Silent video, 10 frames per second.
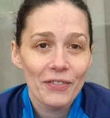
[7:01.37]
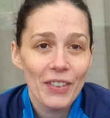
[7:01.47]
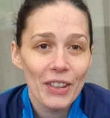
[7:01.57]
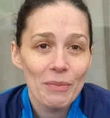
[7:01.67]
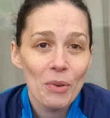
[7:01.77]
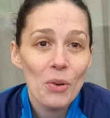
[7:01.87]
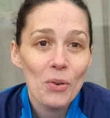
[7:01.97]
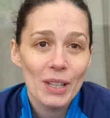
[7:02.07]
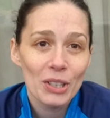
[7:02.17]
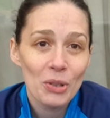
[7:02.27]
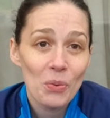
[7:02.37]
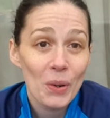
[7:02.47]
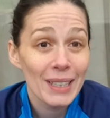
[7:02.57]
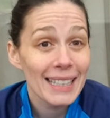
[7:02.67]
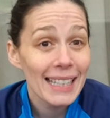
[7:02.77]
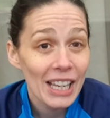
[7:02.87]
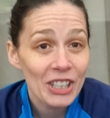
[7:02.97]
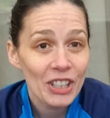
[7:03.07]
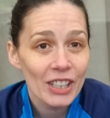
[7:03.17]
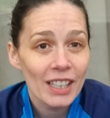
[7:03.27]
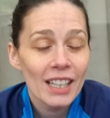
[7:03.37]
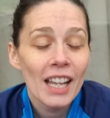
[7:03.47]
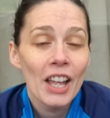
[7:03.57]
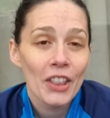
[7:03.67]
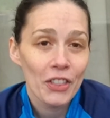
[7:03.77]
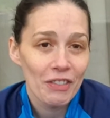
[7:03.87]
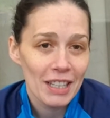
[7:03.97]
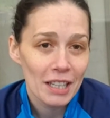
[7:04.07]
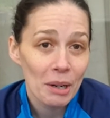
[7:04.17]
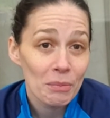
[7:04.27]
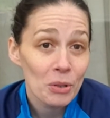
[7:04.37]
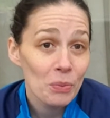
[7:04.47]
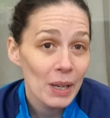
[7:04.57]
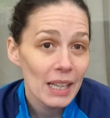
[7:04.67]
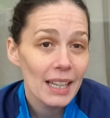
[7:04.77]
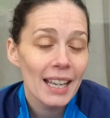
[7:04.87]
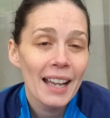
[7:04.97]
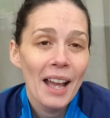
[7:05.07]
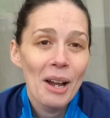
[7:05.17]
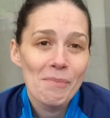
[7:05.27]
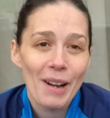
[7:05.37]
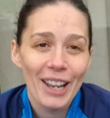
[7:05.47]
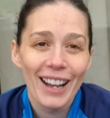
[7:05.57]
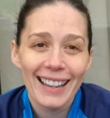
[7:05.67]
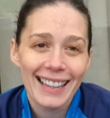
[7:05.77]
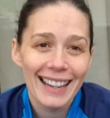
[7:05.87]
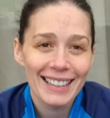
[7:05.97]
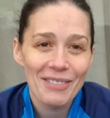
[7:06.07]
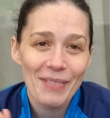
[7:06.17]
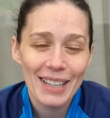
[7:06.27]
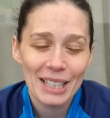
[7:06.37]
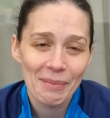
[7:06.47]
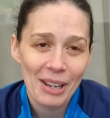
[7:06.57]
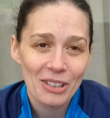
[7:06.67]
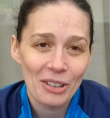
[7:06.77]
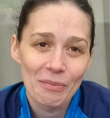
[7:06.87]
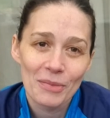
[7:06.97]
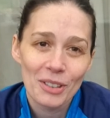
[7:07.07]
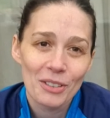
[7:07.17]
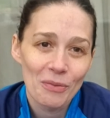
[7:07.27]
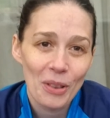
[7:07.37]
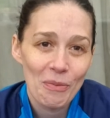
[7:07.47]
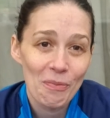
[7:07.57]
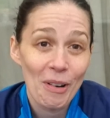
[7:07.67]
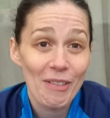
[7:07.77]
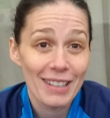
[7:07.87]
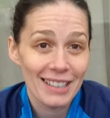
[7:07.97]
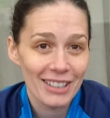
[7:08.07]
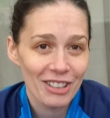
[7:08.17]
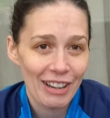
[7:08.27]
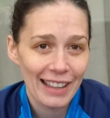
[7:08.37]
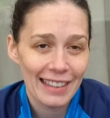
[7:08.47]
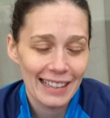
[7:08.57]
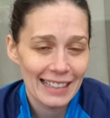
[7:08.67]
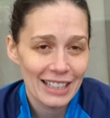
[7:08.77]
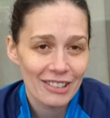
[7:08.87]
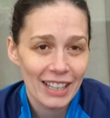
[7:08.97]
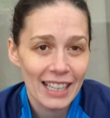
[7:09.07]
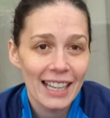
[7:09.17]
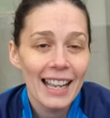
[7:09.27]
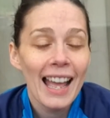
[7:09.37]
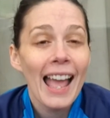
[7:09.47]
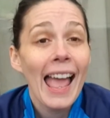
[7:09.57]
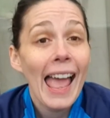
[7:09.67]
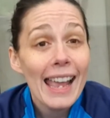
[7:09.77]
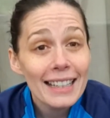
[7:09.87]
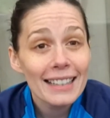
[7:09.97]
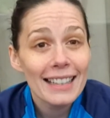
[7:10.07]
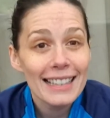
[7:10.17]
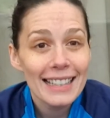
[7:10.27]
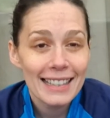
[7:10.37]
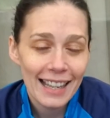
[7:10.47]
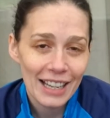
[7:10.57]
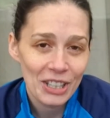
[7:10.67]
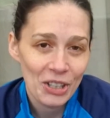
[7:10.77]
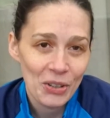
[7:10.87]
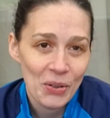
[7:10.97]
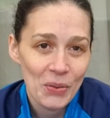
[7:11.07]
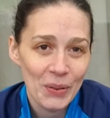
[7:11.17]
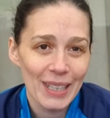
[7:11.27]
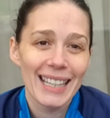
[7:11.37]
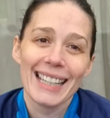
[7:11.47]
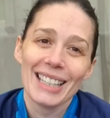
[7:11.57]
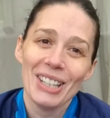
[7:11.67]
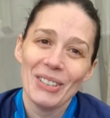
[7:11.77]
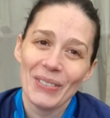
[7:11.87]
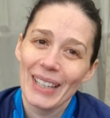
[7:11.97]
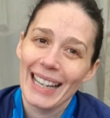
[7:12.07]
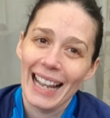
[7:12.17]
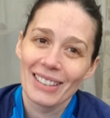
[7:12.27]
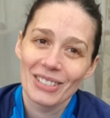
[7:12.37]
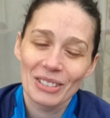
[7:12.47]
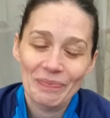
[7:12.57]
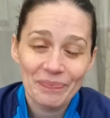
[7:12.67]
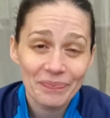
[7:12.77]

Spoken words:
fit them all into one session 3 times a week, but I kind of mix and match them with my rest of the strength and conditioning exercises that I do week in, week out.